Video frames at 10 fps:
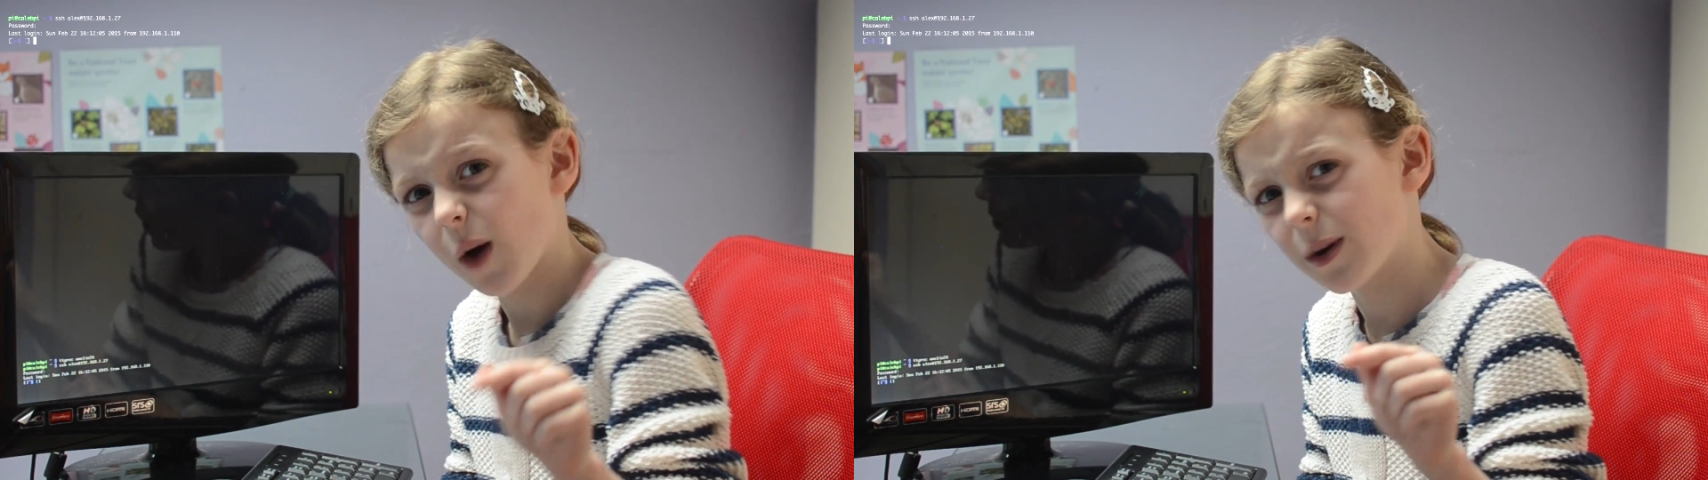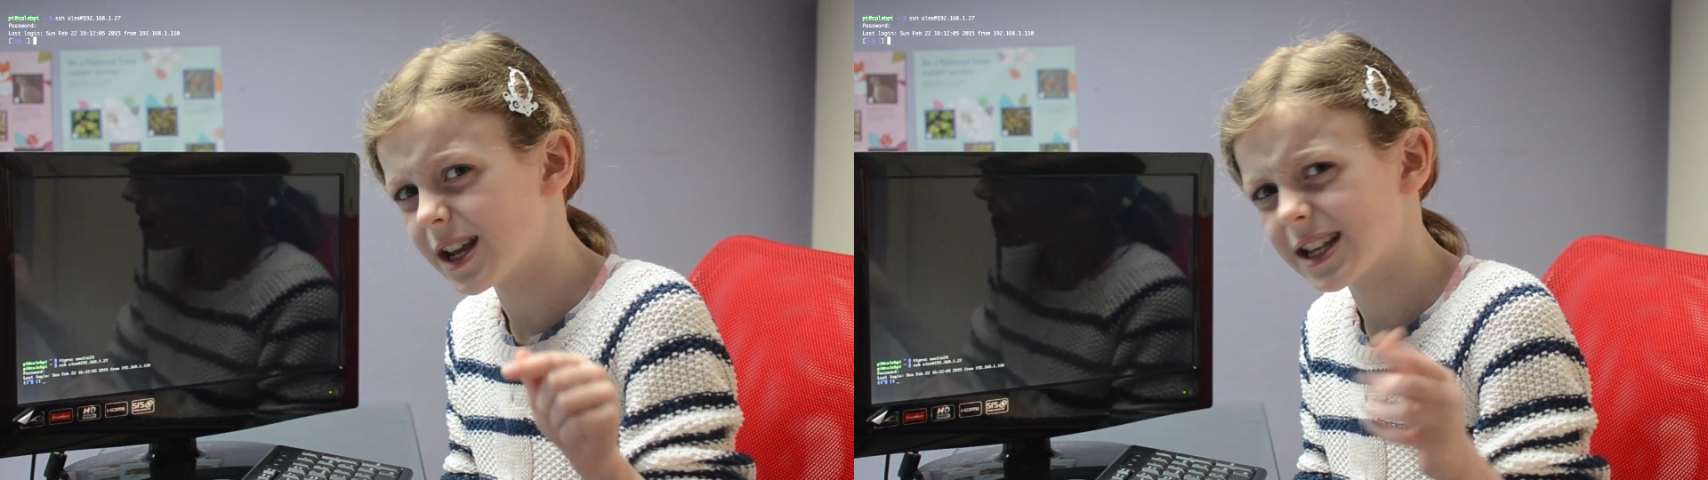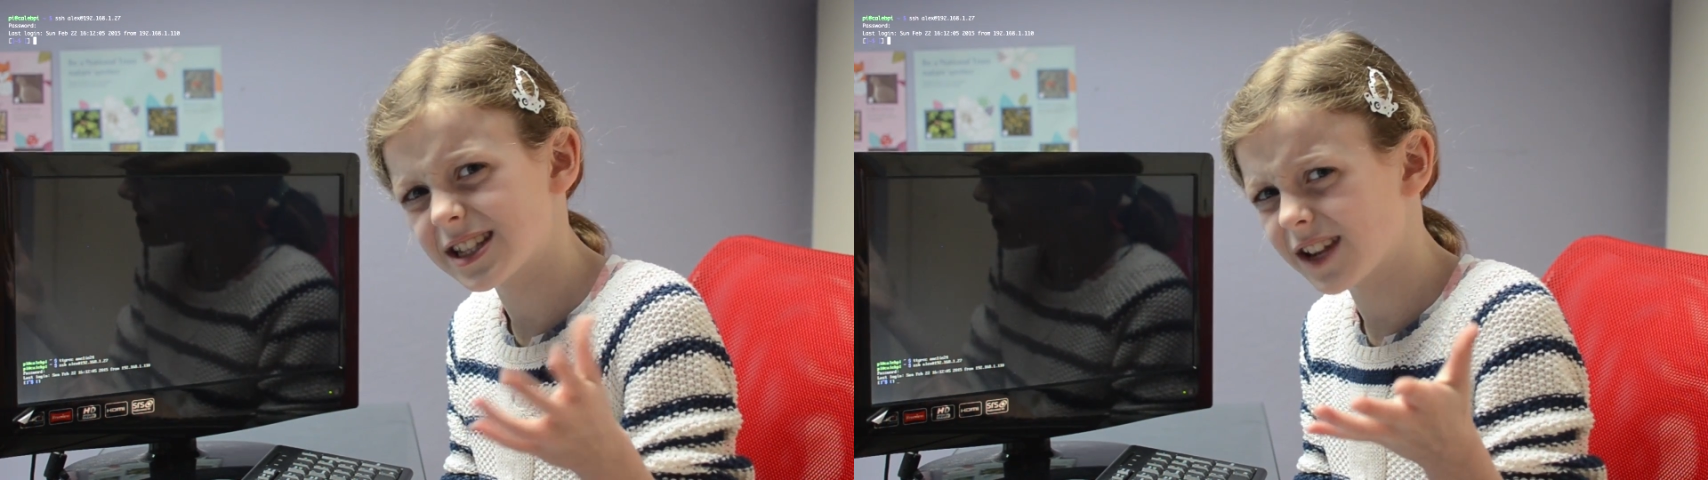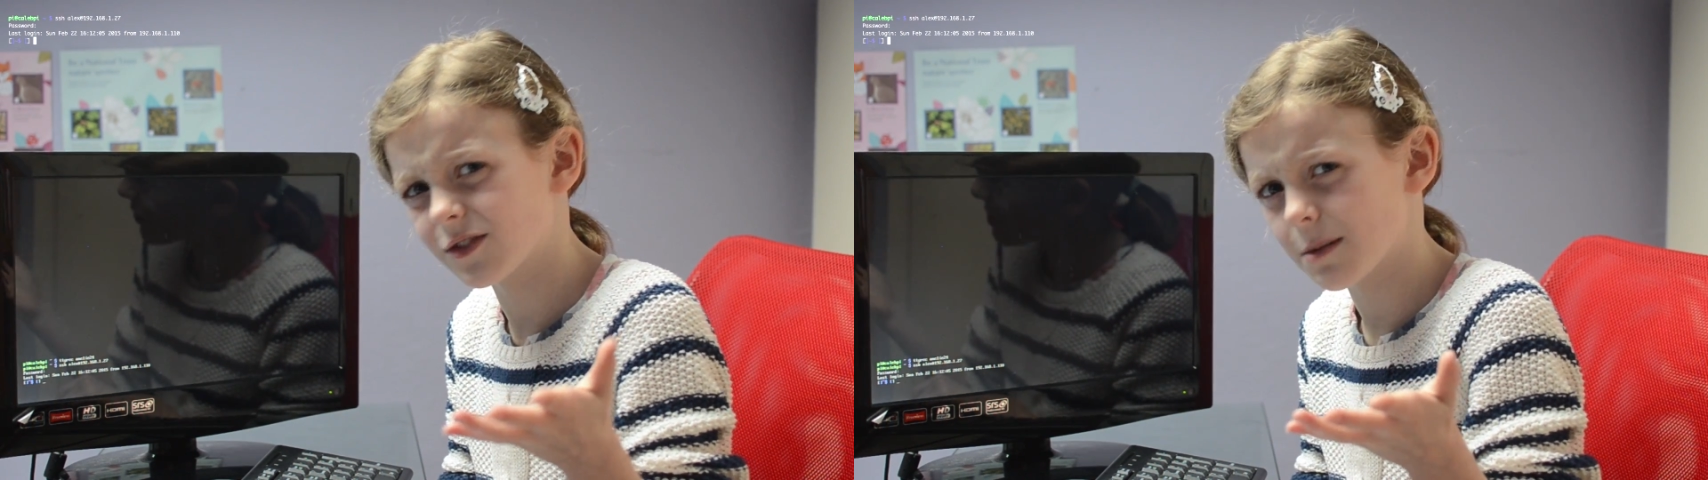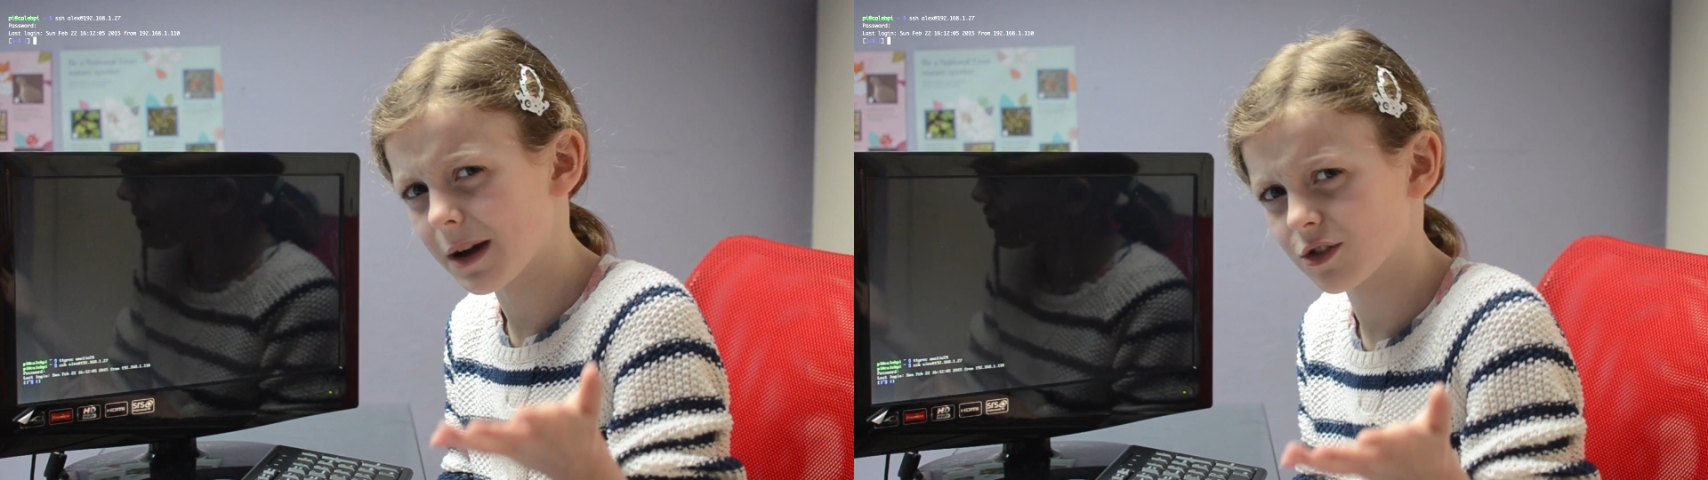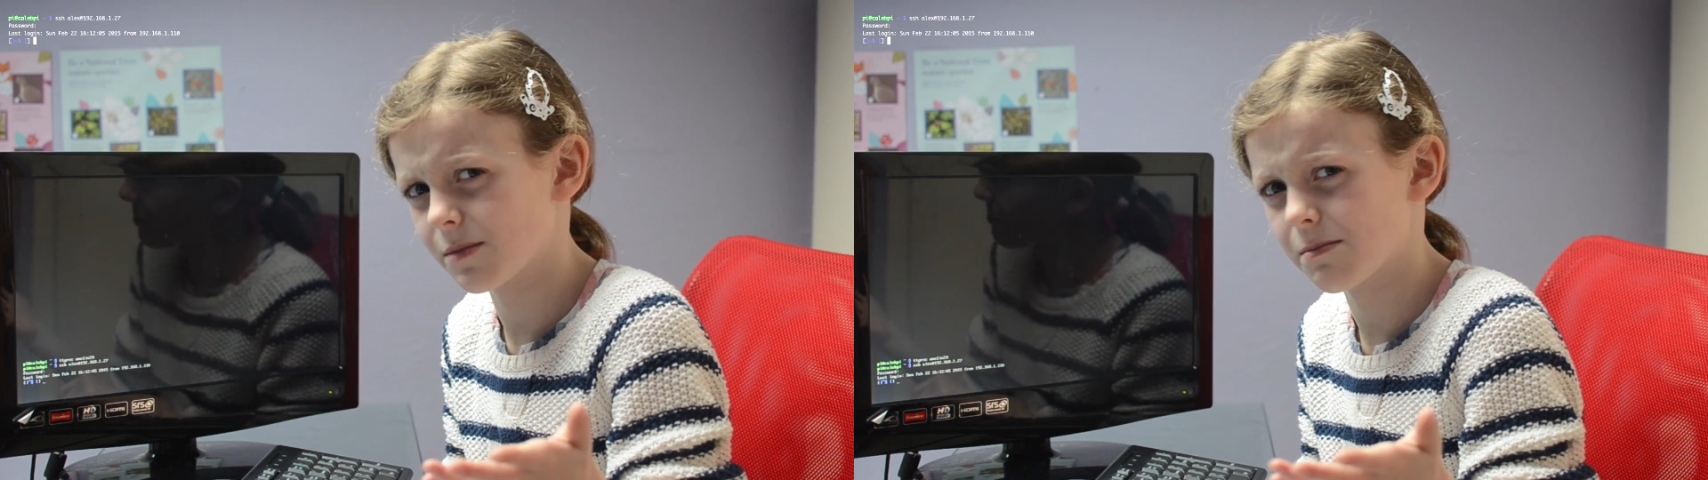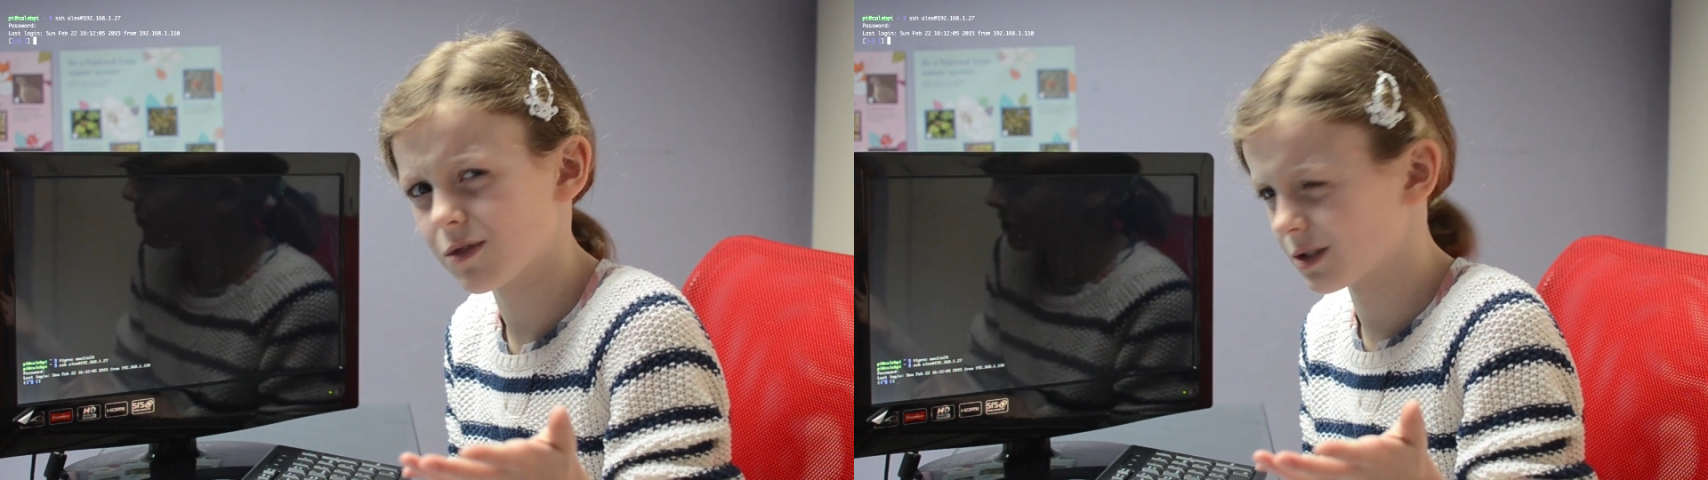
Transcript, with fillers: when it isn't even a Raspberry